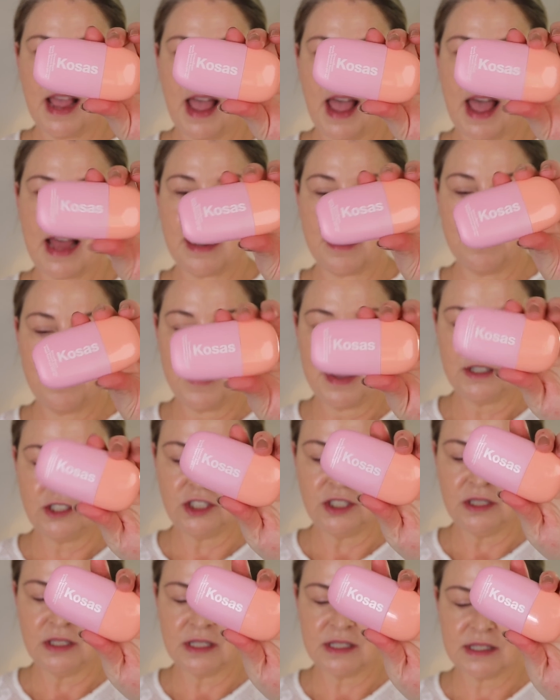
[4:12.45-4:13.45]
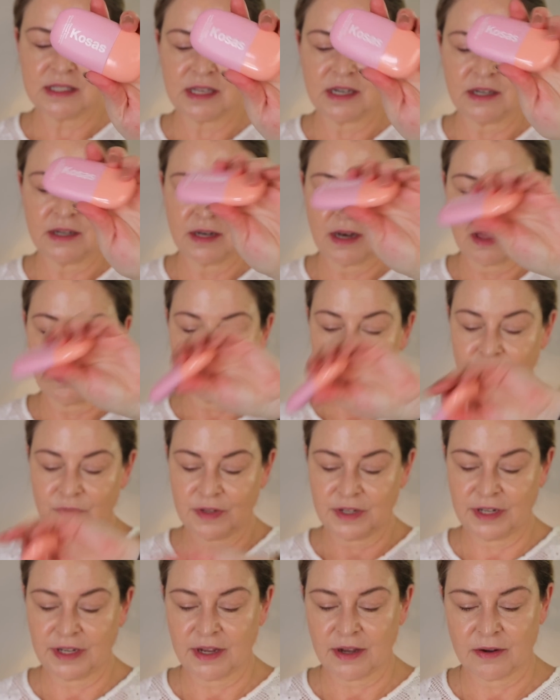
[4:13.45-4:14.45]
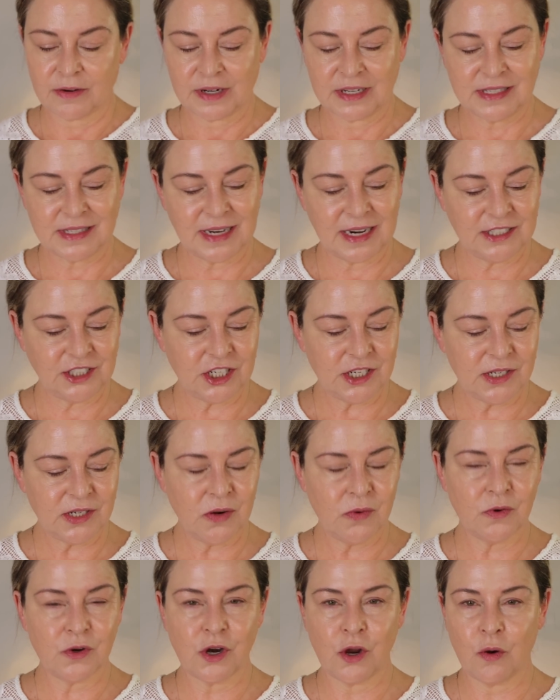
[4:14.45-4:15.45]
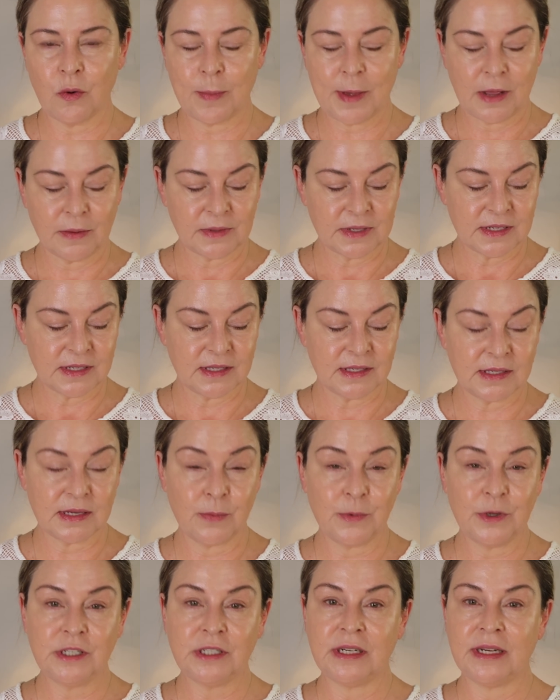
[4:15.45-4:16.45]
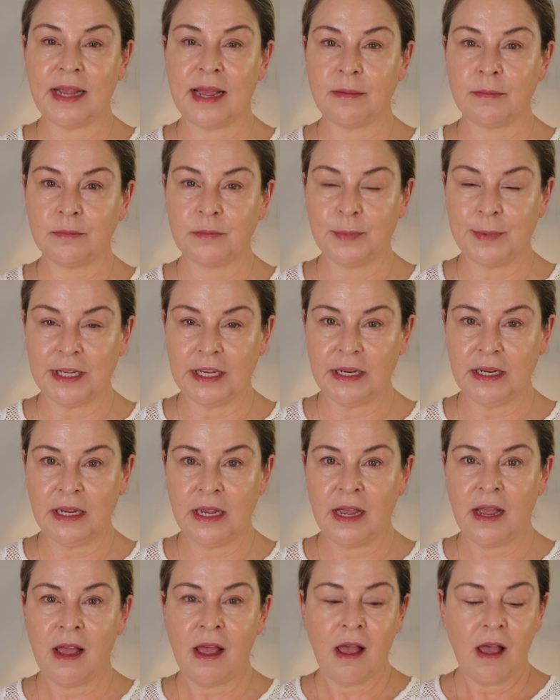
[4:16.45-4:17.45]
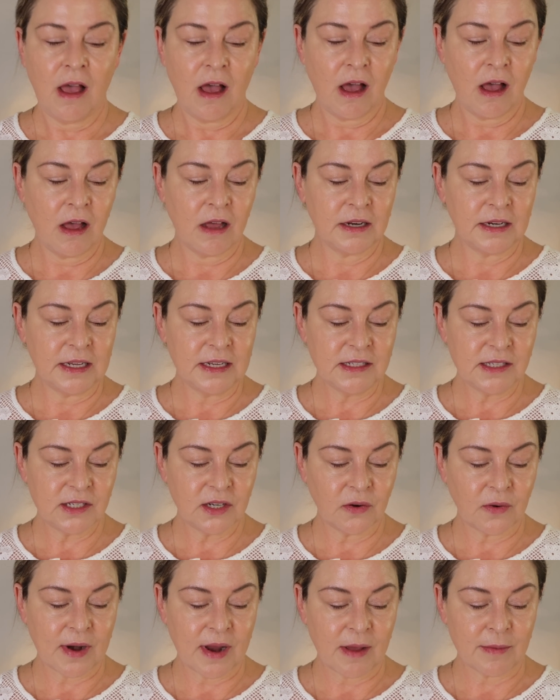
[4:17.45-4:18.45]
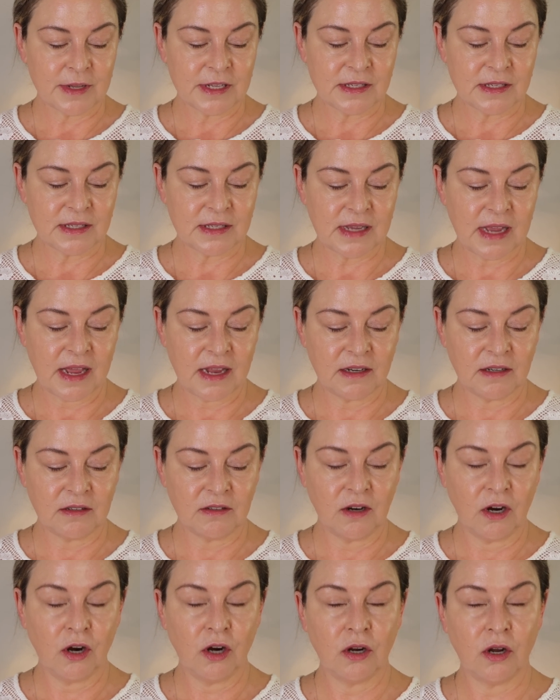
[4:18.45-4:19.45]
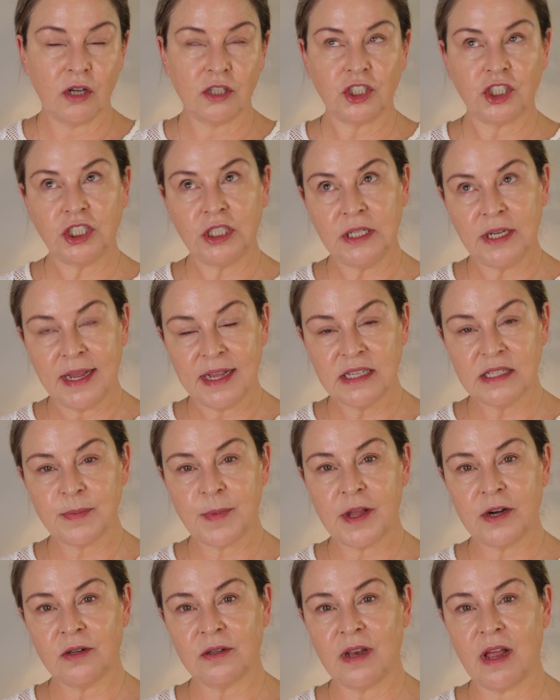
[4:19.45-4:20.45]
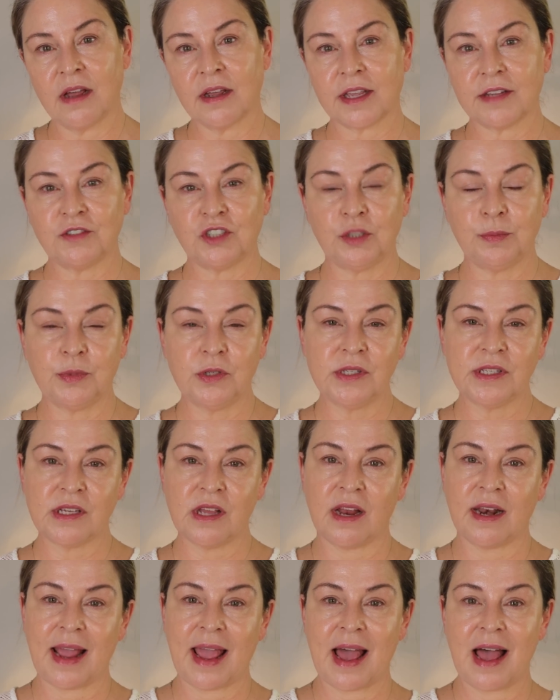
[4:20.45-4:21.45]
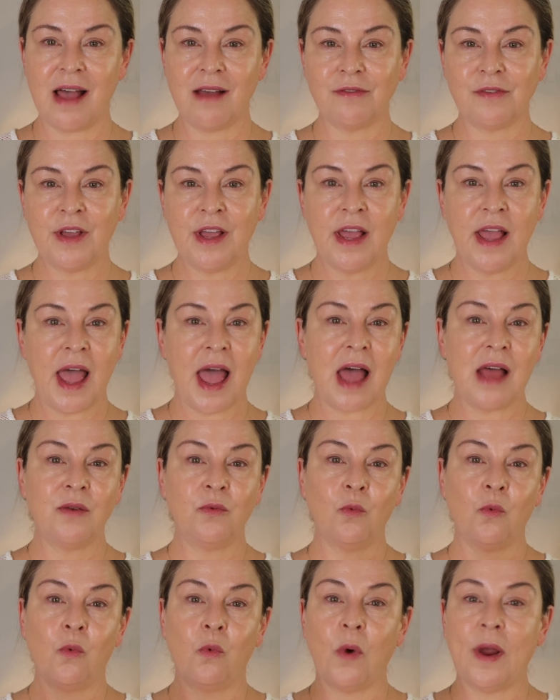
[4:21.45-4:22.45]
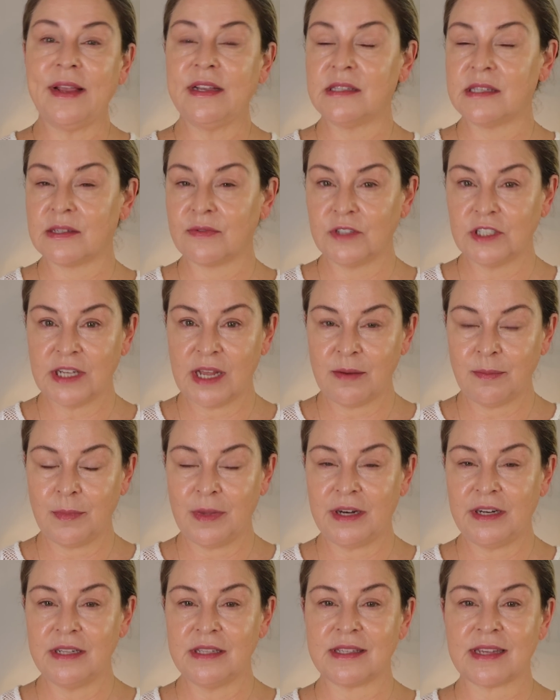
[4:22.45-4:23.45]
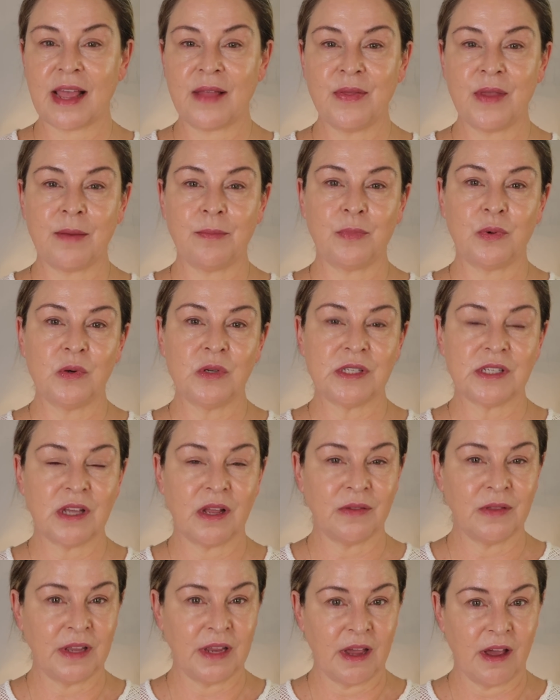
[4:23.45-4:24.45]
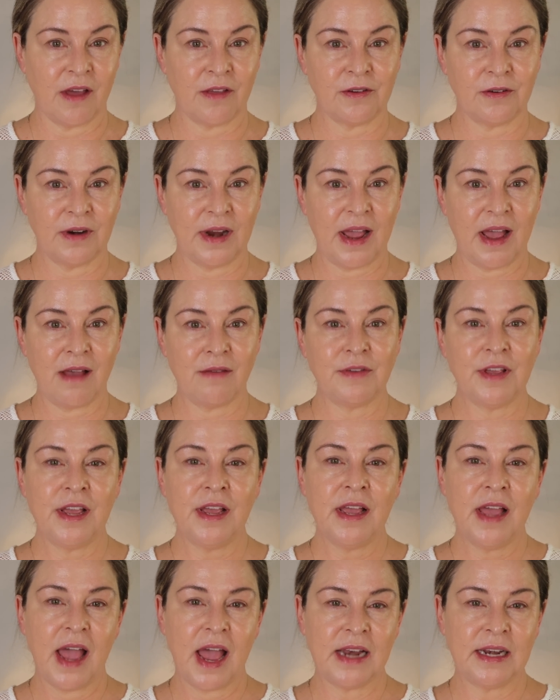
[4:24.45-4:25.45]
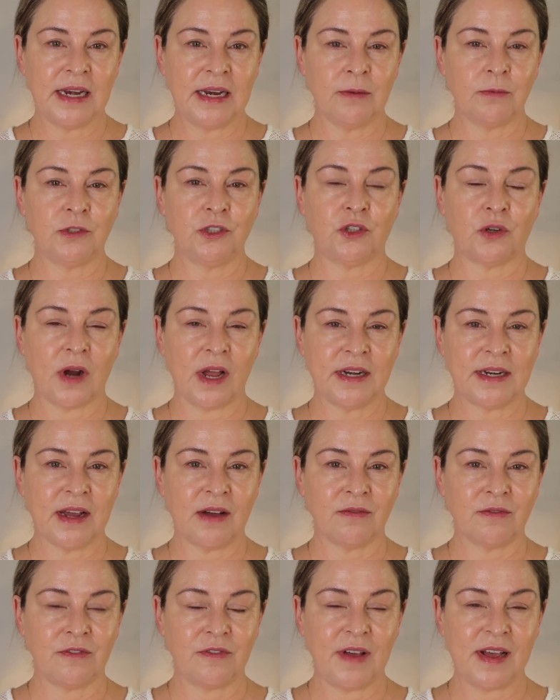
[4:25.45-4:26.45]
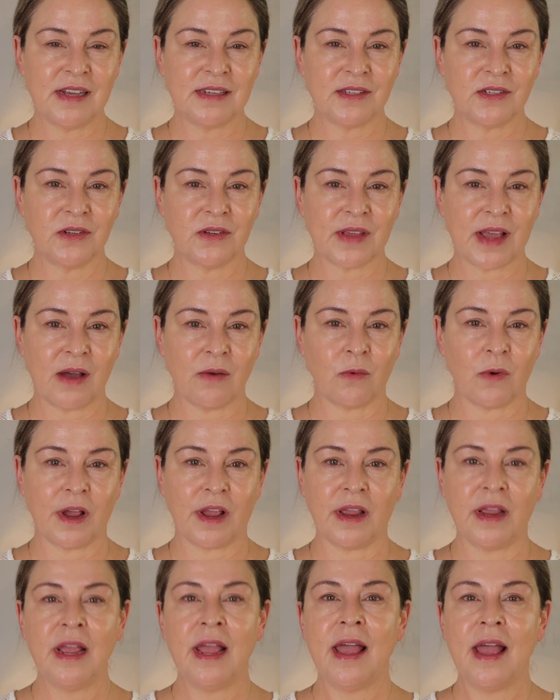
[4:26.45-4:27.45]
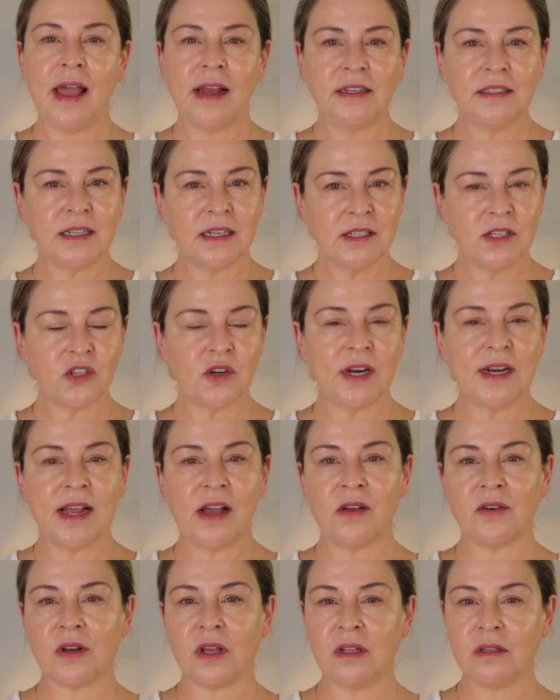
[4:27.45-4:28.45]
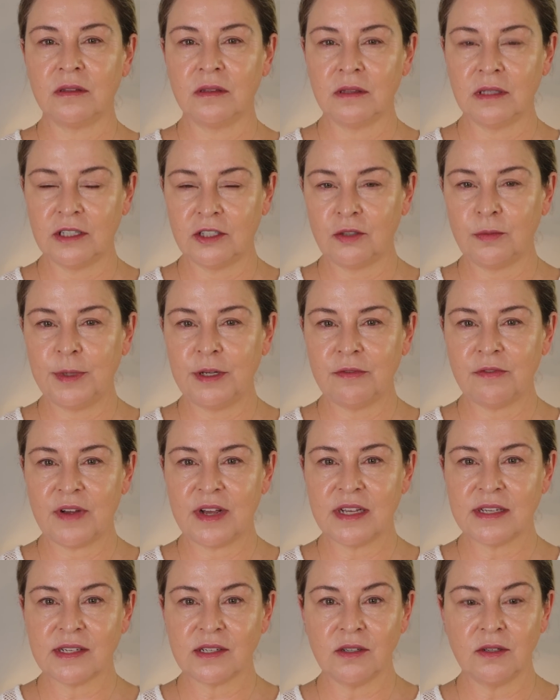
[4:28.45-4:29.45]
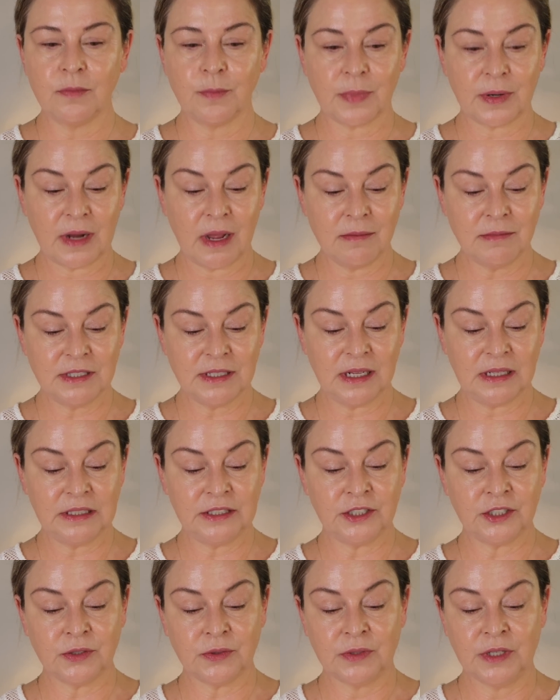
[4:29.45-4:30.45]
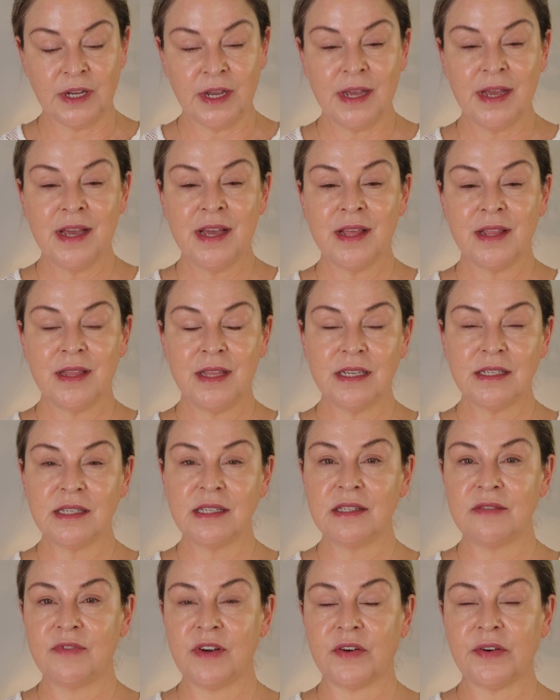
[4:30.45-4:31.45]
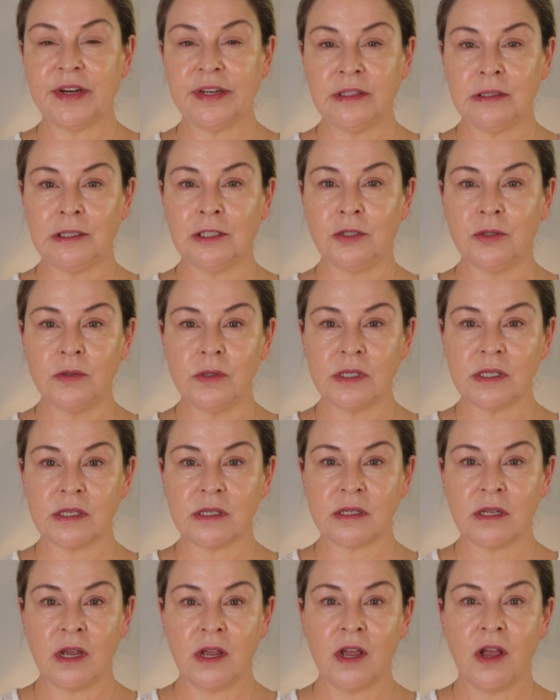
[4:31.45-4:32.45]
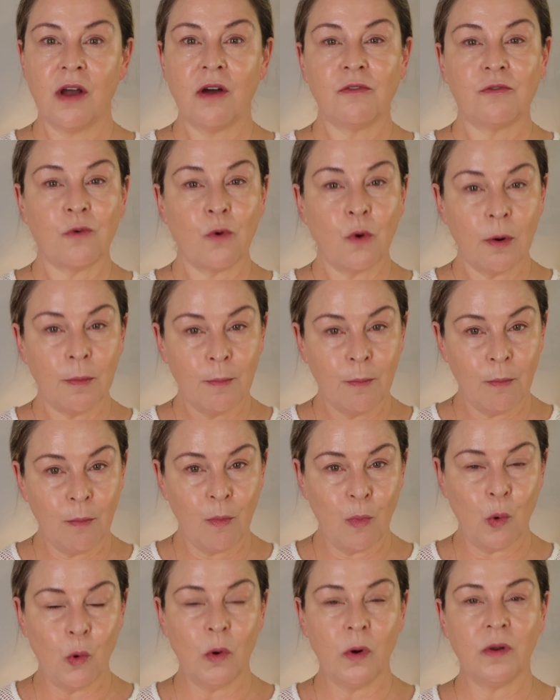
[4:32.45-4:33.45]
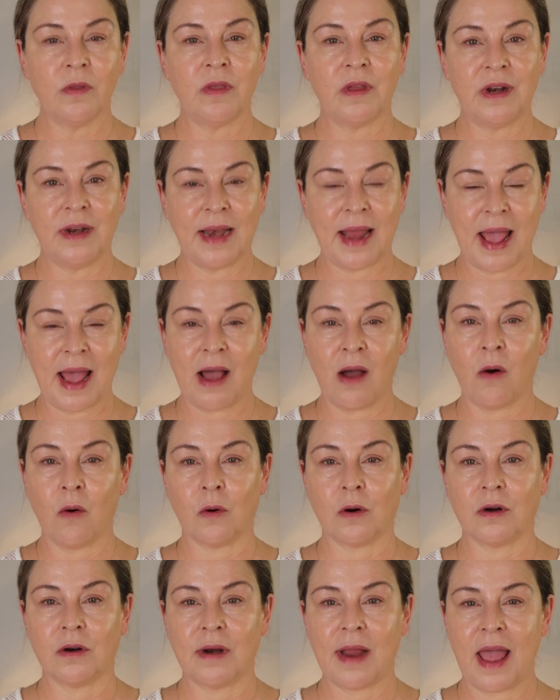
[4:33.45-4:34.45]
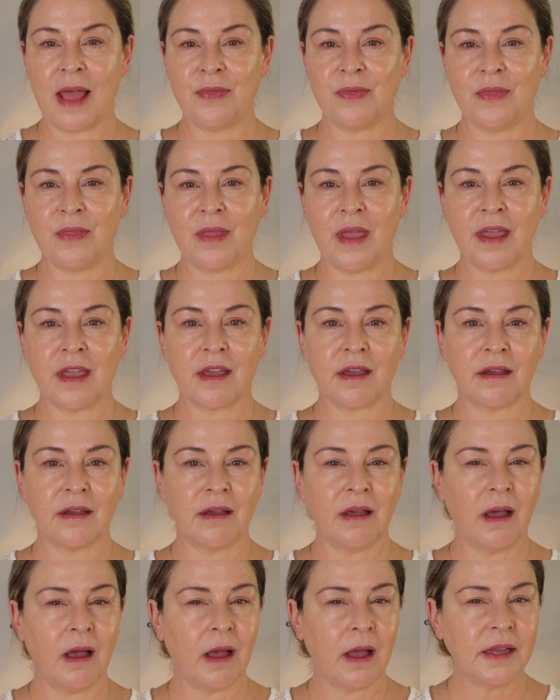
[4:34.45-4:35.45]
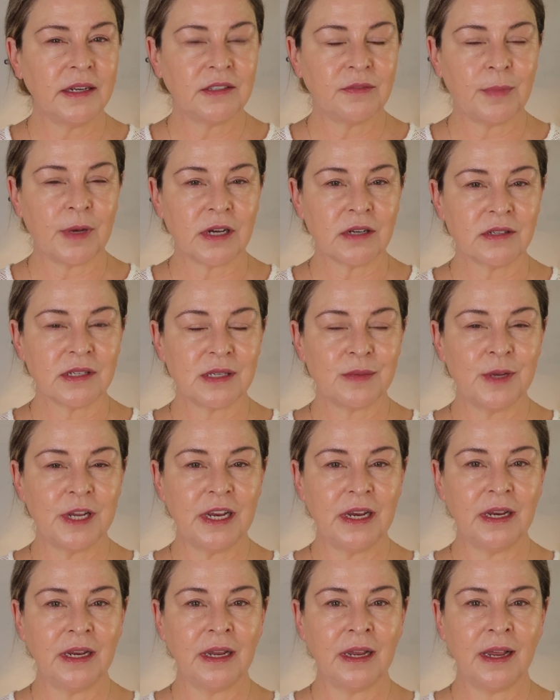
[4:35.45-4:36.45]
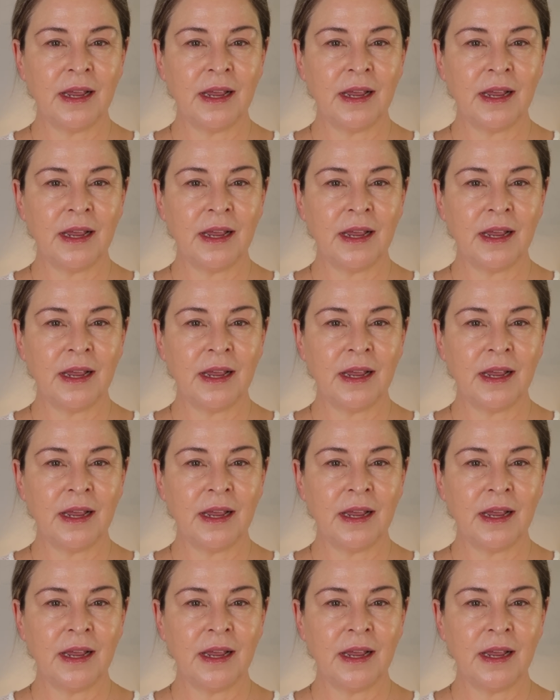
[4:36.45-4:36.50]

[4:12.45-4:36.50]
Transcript: And I mentioned this in another video, and I said, I just don't know about this. And someone DM'd me on Instagram and said, she has better luck if she puts on half and waits for 10 minutes and then puts on the other half, and it will dry down faster that way. And it does dry down a little bit faster, but I'm telling you, this is very loose for more than an hour, and it kind of bugs me.